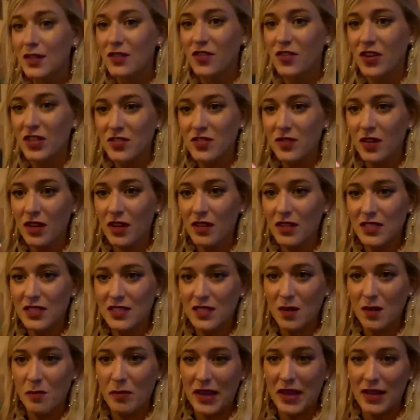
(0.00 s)
First of all, this
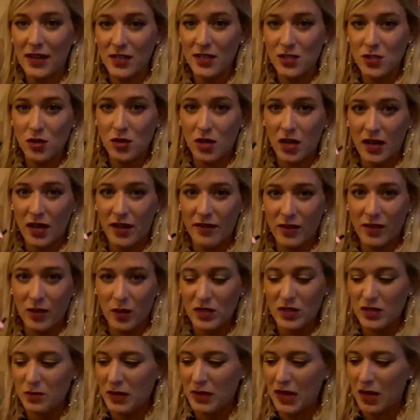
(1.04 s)
is a bendy straw, even though
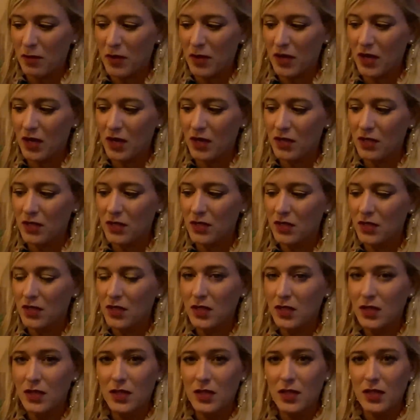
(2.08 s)
it's paper.
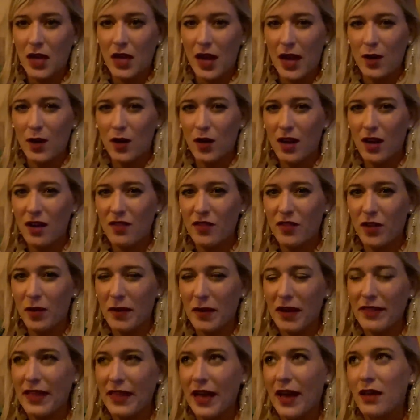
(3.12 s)
I don't know how I feel
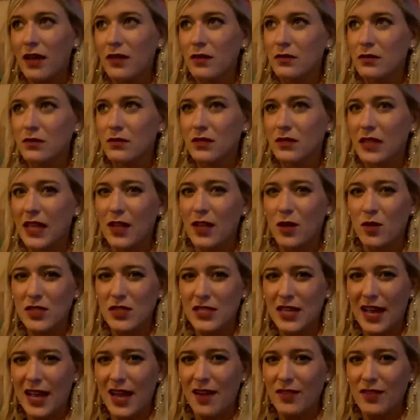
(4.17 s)
about that. They used
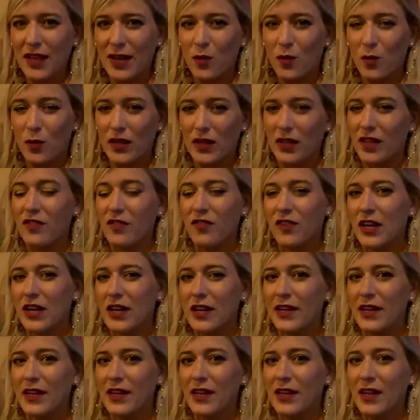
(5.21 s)
to have like really
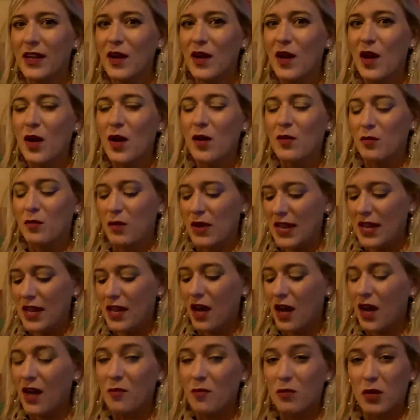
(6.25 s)
fun
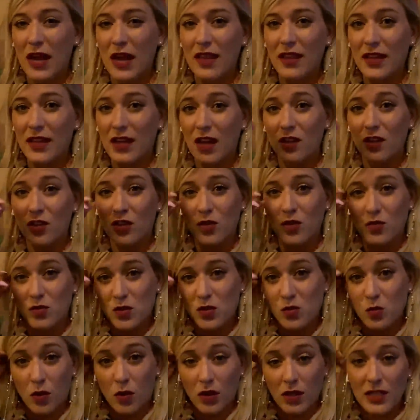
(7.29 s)
neon, brightly colored
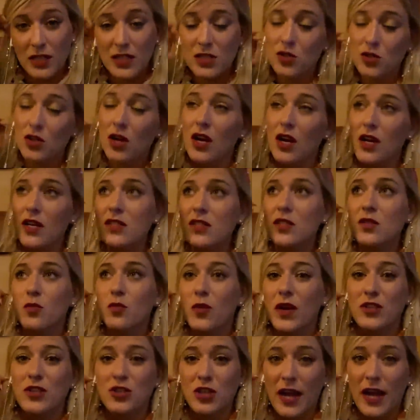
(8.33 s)
swirly straws,
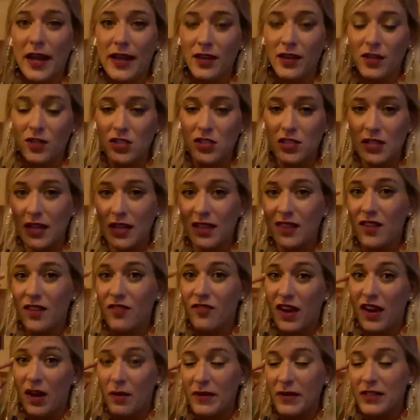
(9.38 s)
which I understand the
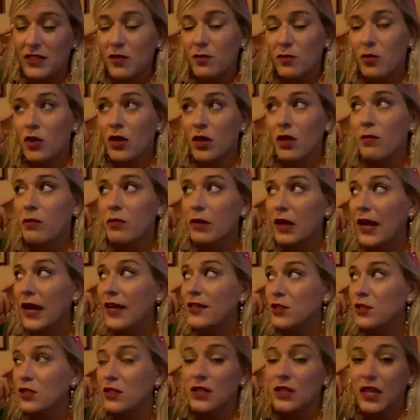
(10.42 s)
environment's important, but I
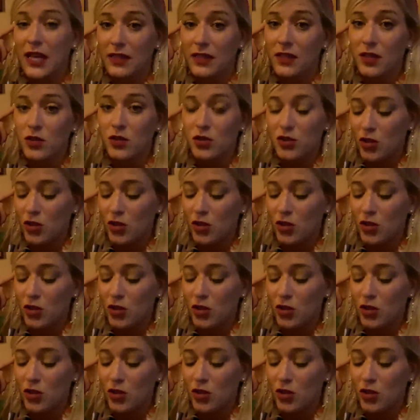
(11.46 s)
do like those